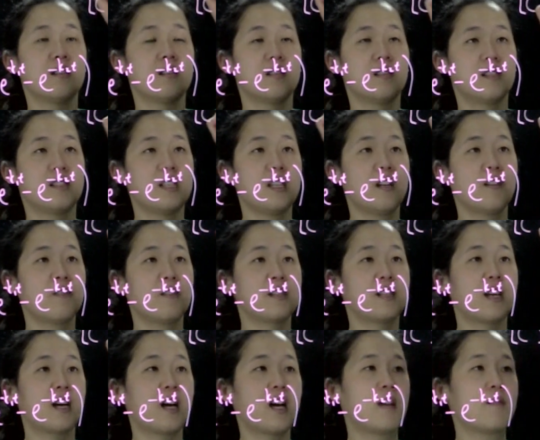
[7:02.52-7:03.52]
c over
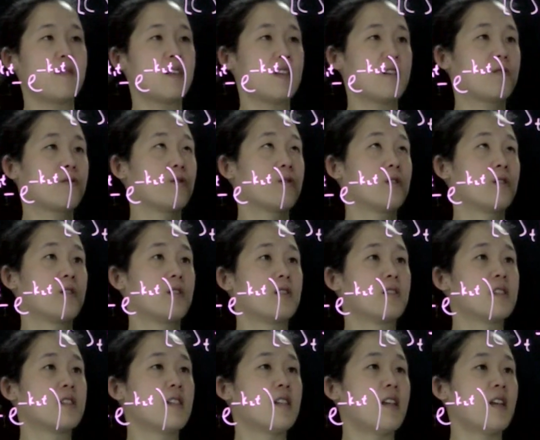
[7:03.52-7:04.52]
time
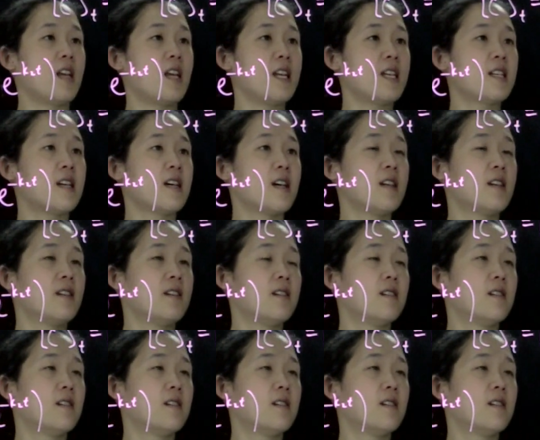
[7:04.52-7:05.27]
equals a naught